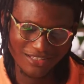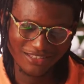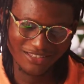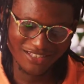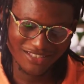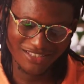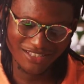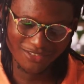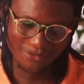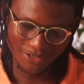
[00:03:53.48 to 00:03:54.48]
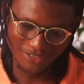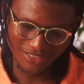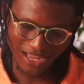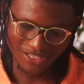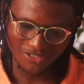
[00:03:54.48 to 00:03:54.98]
This scene
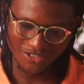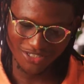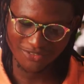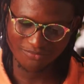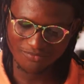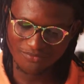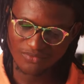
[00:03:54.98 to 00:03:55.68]
was actually